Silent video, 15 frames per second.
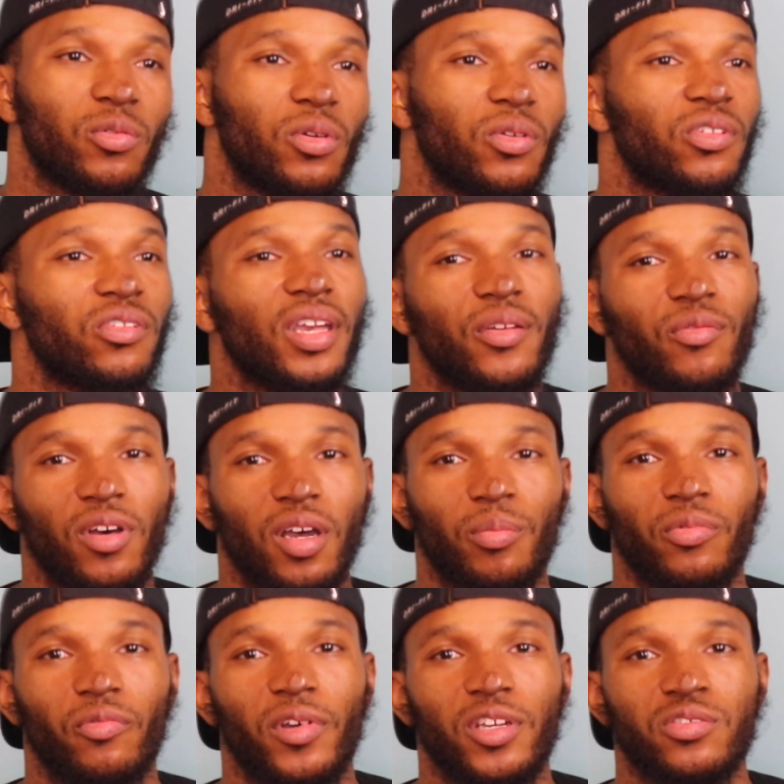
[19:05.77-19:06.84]
you know, save
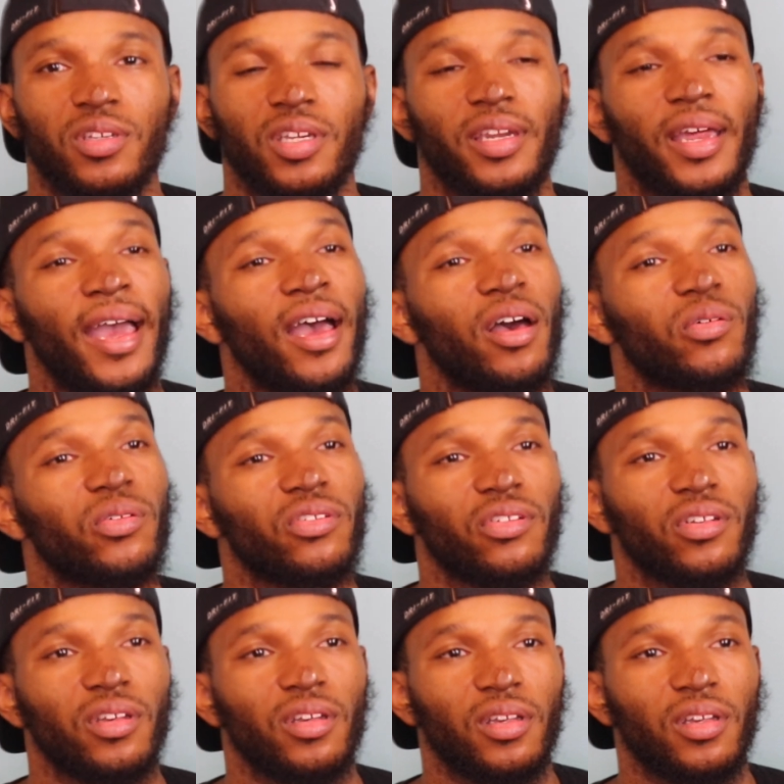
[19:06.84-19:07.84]
up, eventually get a house,